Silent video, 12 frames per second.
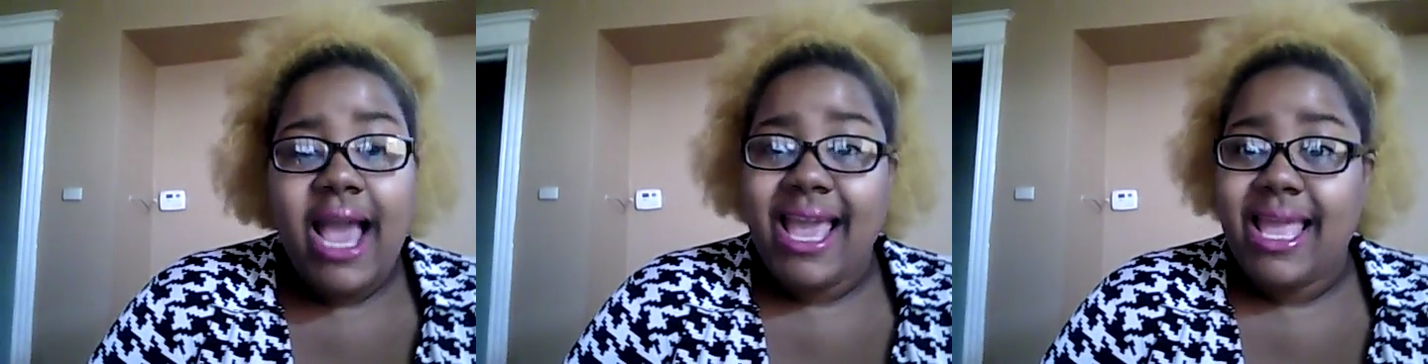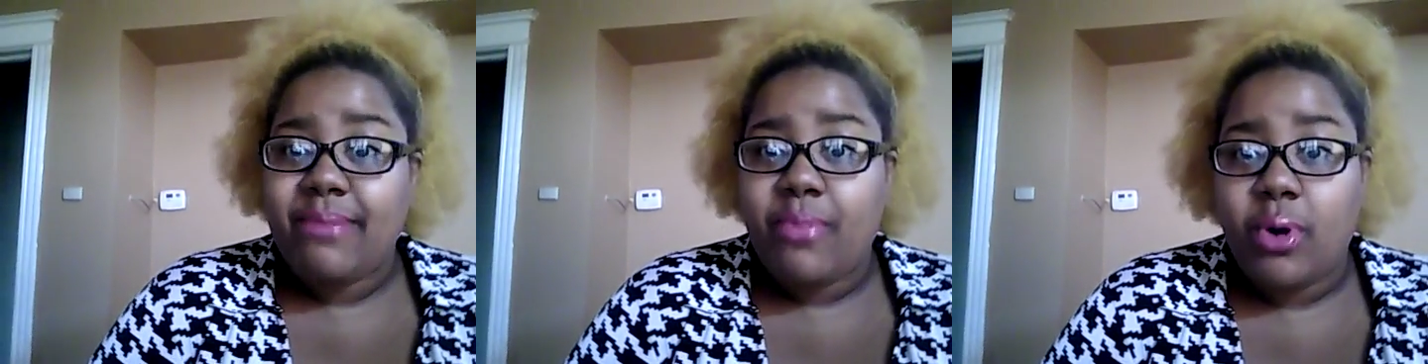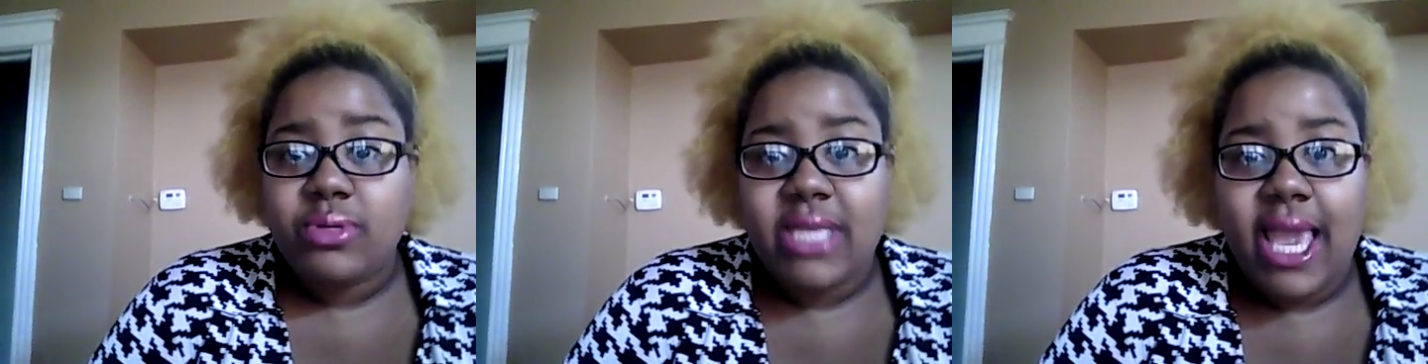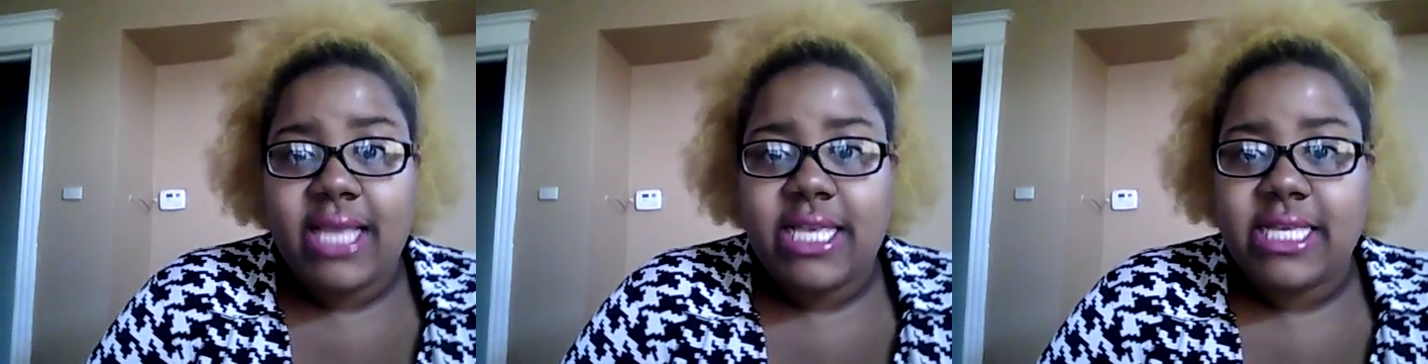In most
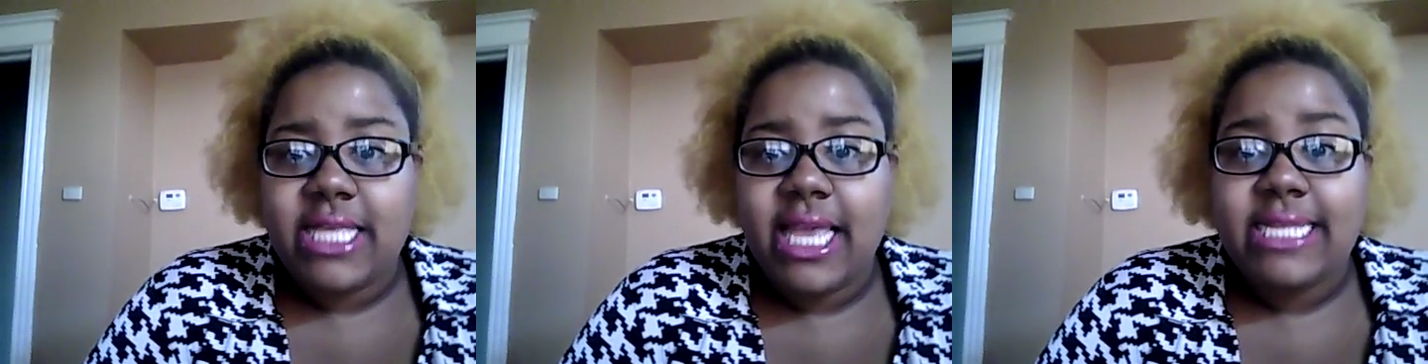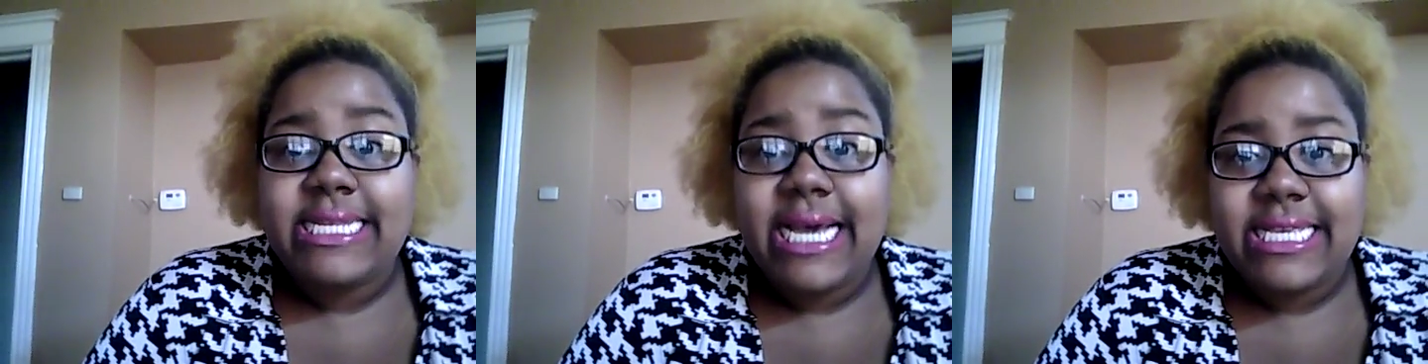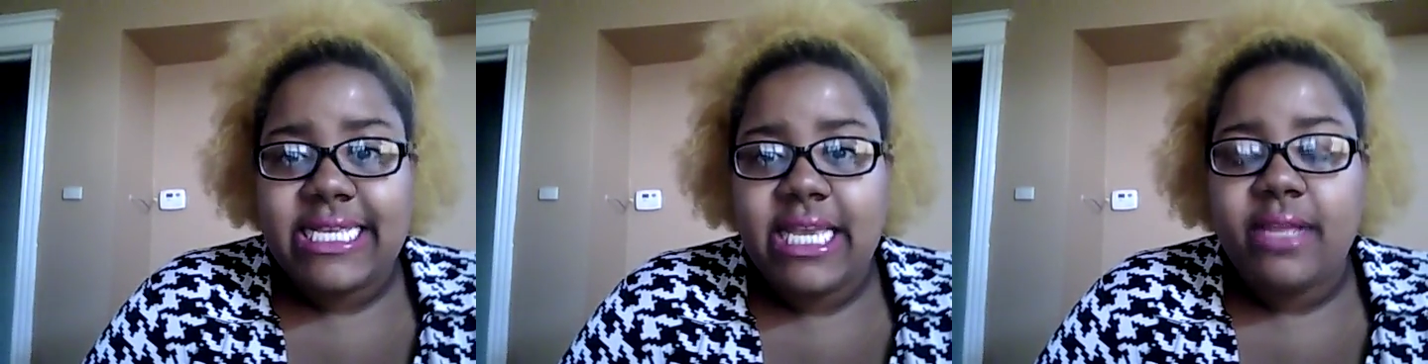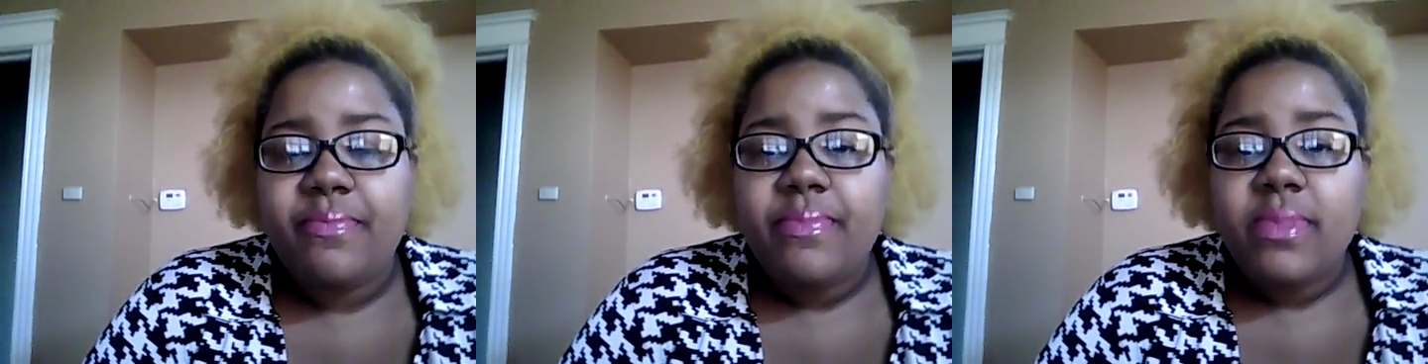cases, it
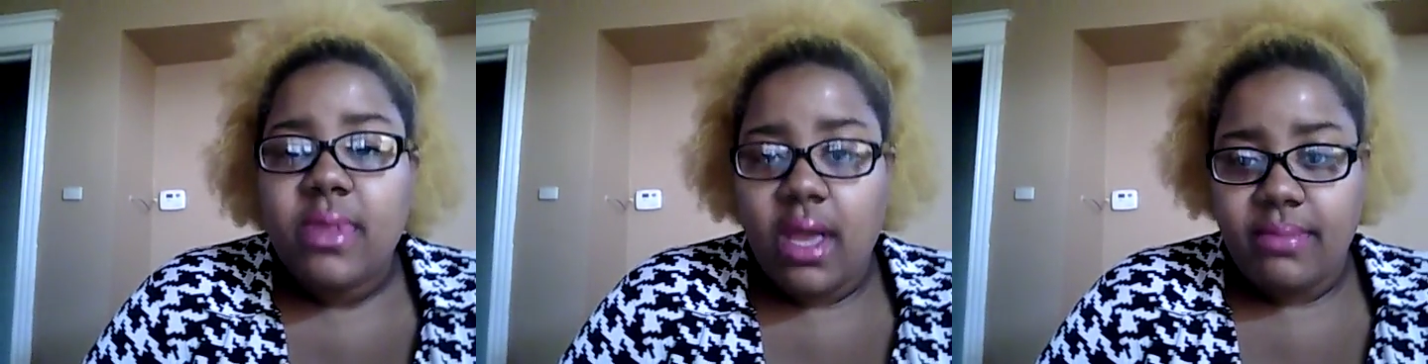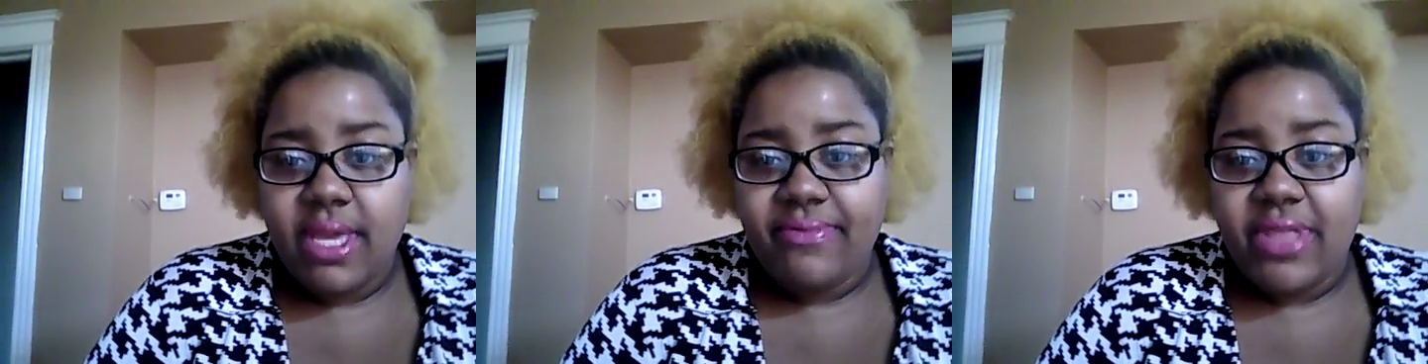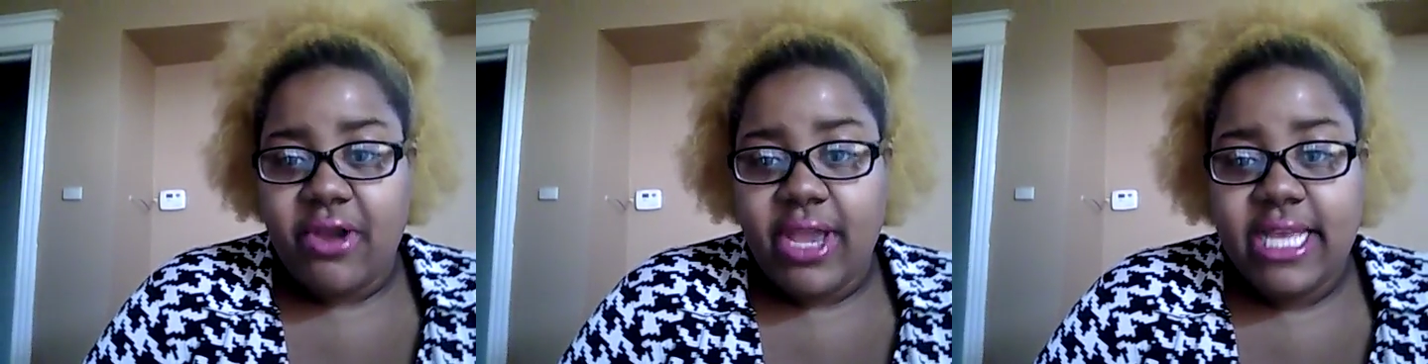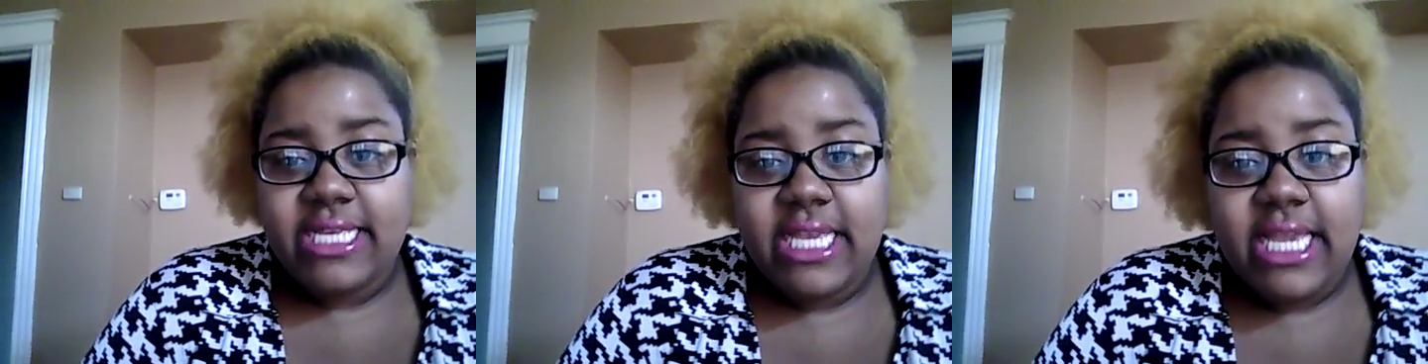doesn't, if there
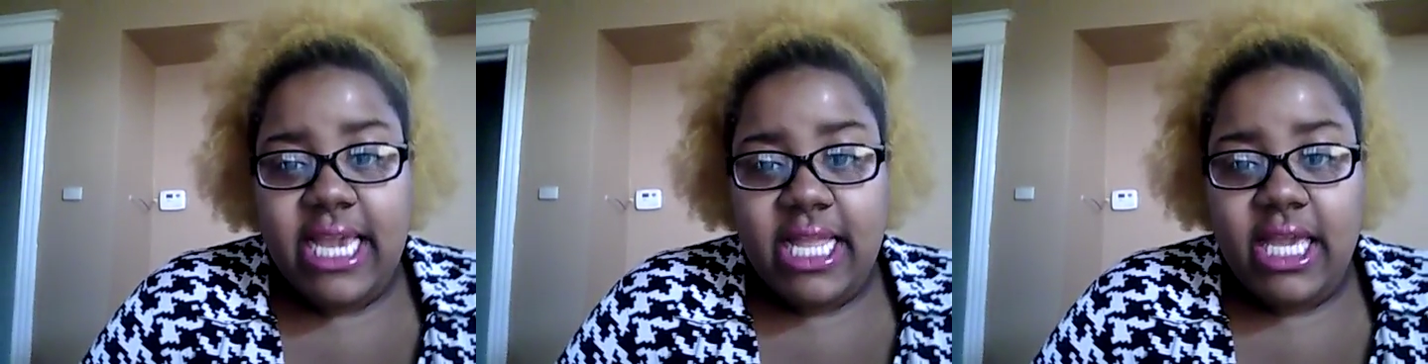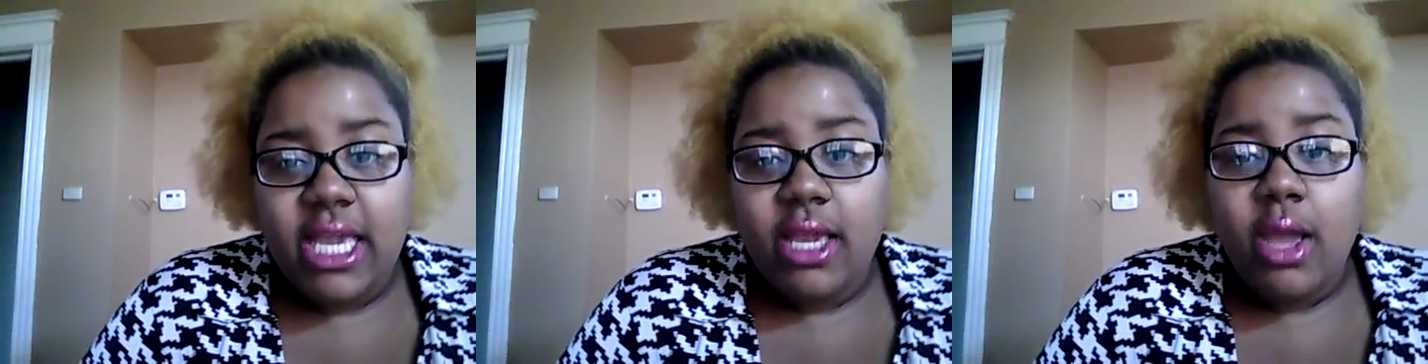isn't any